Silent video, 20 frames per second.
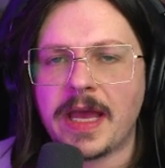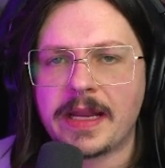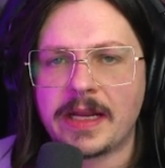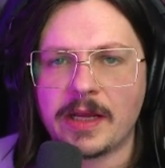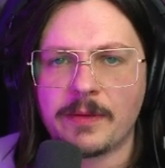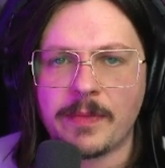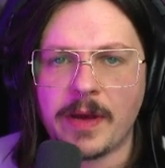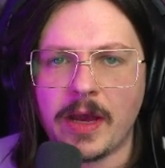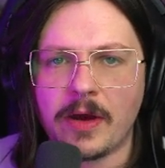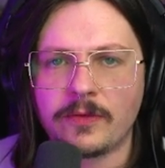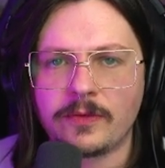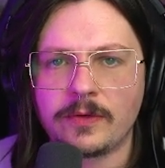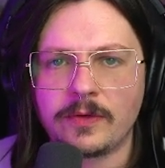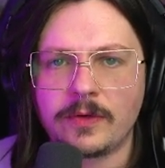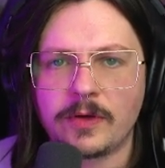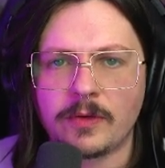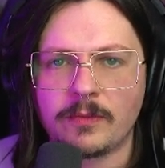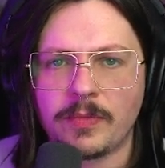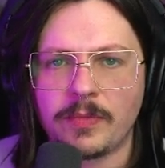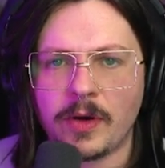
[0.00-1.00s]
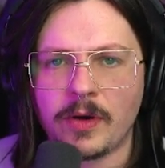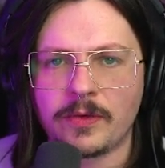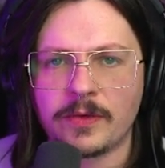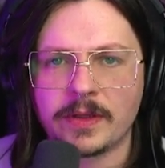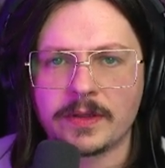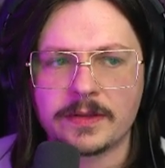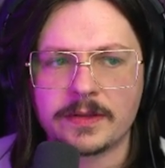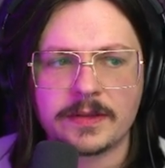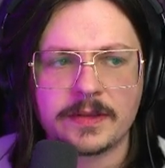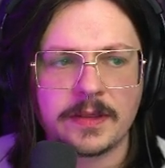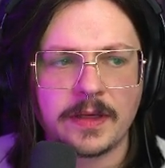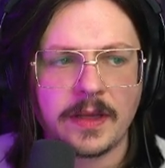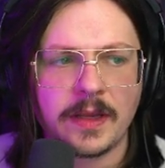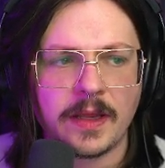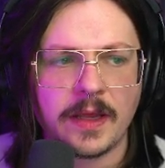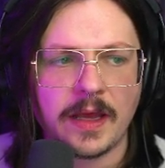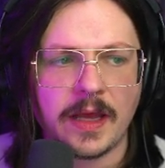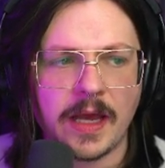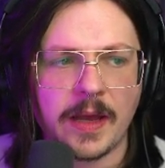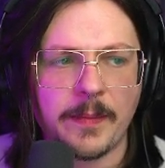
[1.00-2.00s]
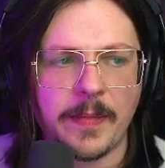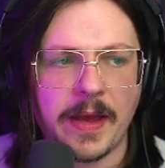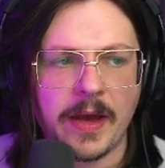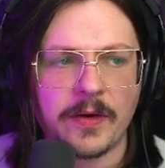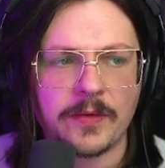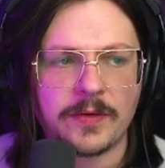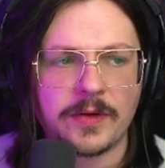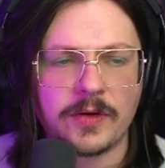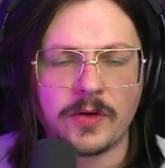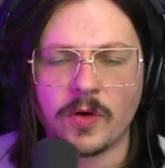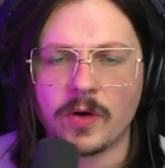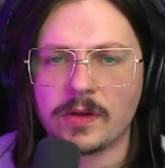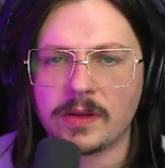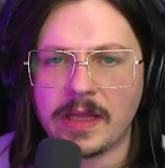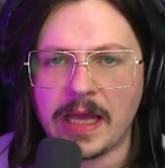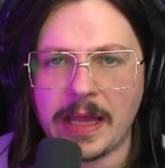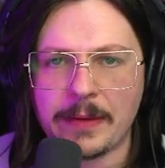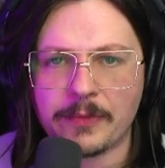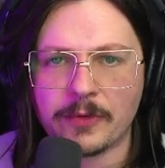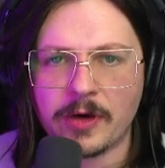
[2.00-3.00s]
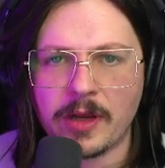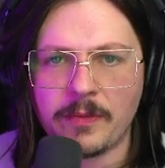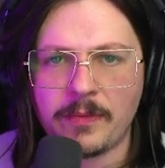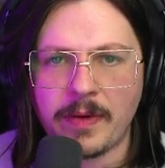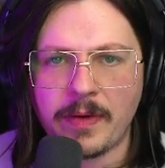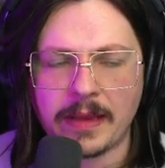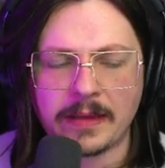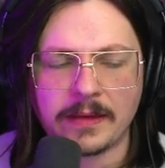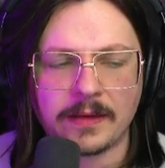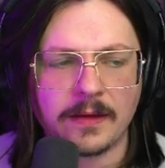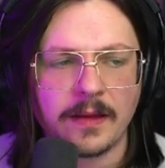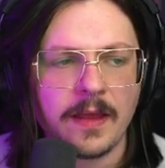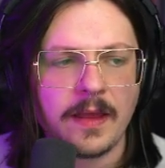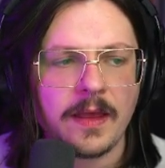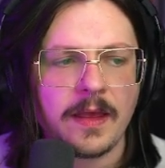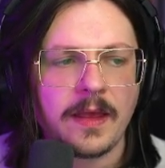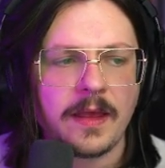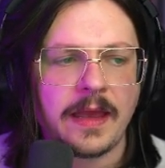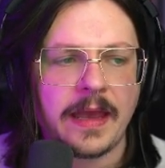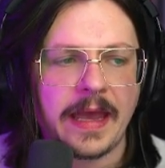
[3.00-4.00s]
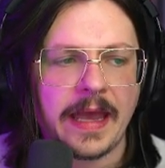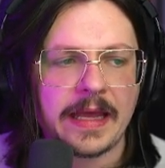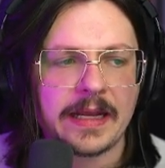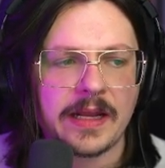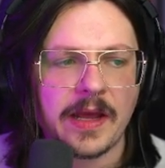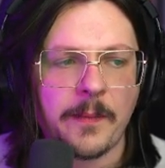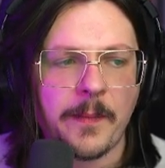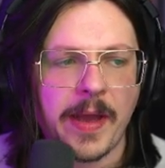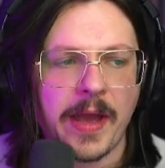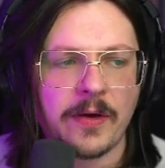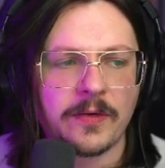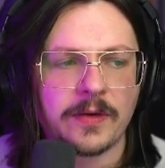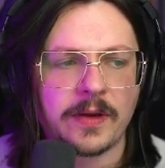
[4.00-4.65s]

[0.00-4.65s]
about components, about your library panel, and about